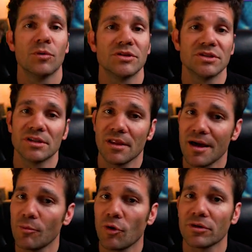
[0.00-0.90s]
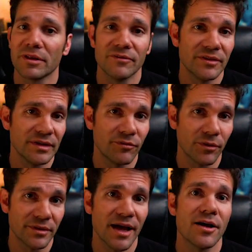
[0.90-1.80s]
which is a lot more than
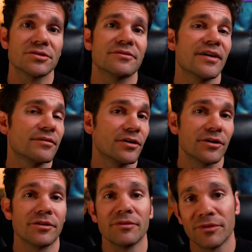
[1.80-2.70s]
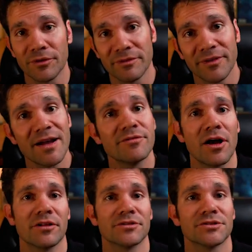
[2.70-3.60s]

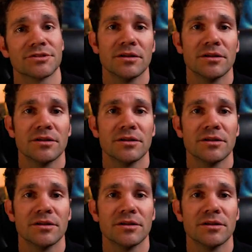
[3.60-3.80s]
$54,535.